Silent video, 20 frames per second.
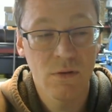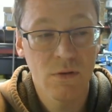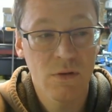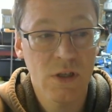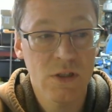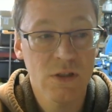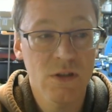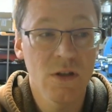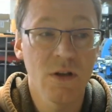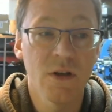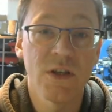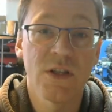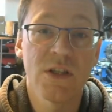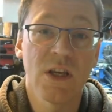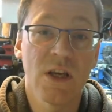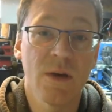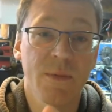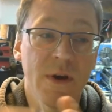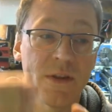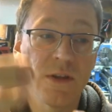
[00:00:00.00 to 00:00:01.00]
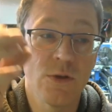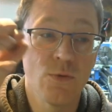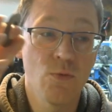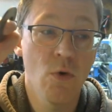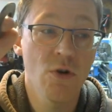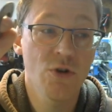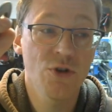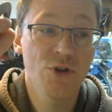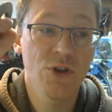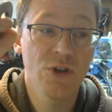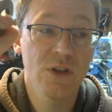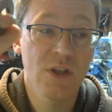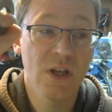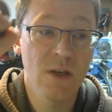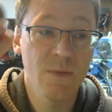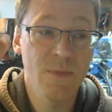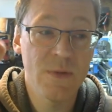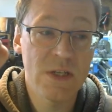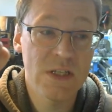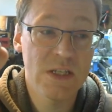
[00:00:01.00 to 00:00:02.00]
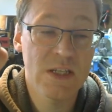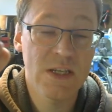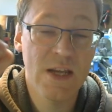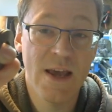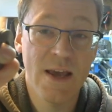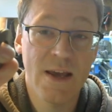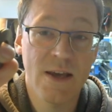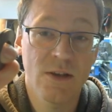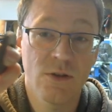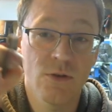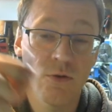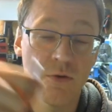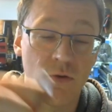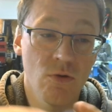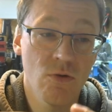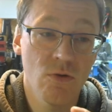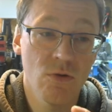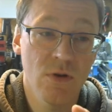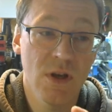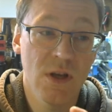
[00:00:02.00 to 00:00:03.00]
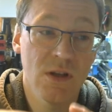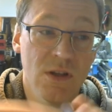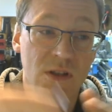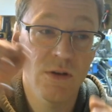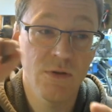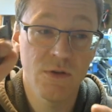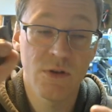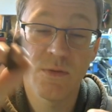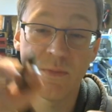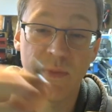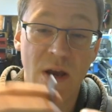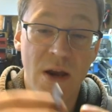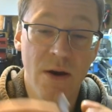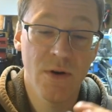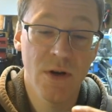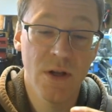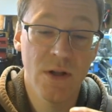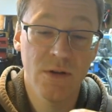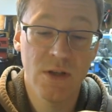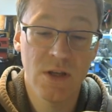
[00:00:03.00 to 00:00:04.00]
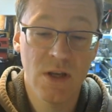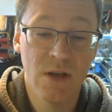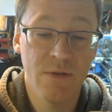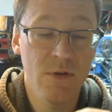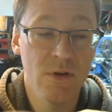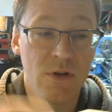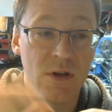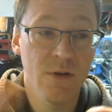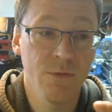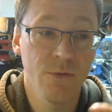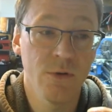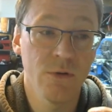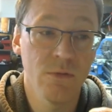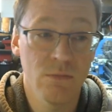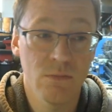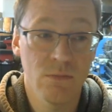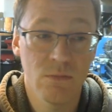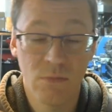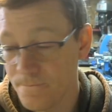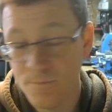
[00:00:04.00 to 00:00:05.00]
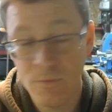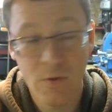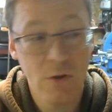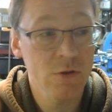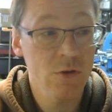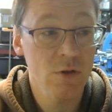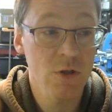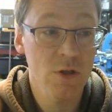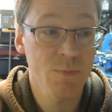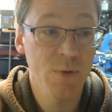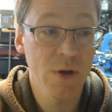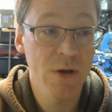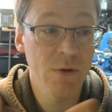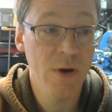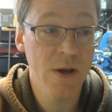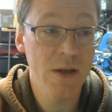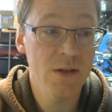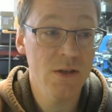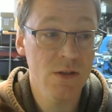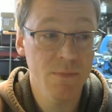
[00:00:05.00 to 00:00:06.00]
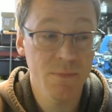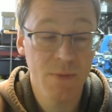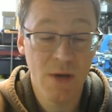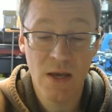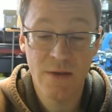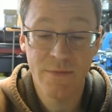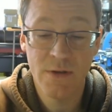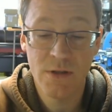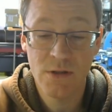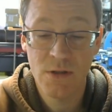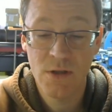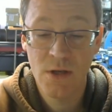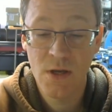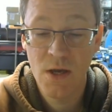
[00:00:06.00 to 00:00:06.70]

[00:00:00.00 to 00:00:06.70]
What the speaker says: That's the nice thing about these washers. They can be stacked or in series and parallel to give you different sort of spring rates and behaviors.